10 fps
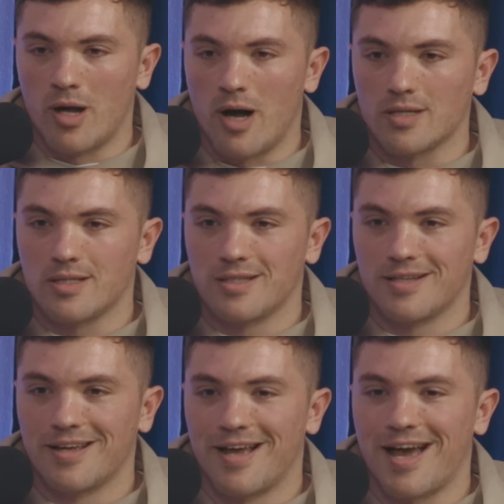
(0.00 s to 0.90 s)
last,
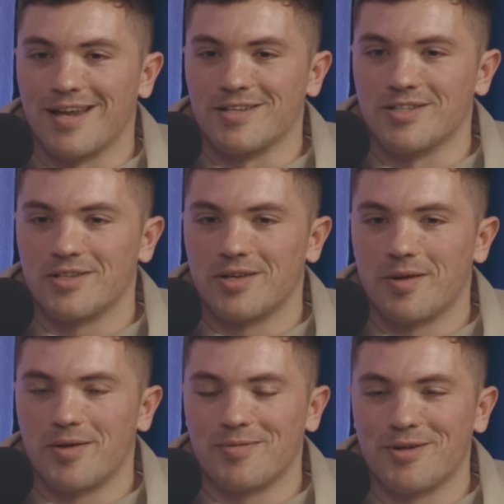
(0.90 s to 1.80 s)
and
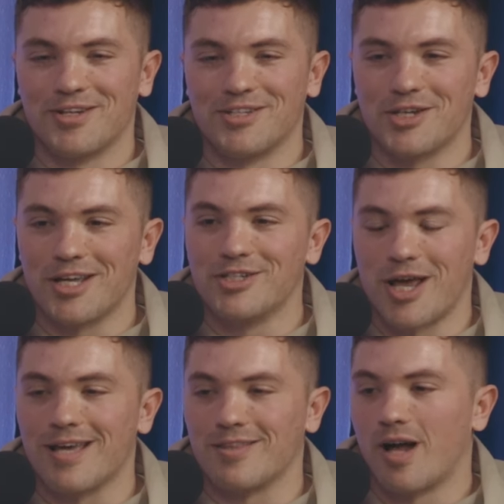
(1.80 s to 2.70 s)
Jake,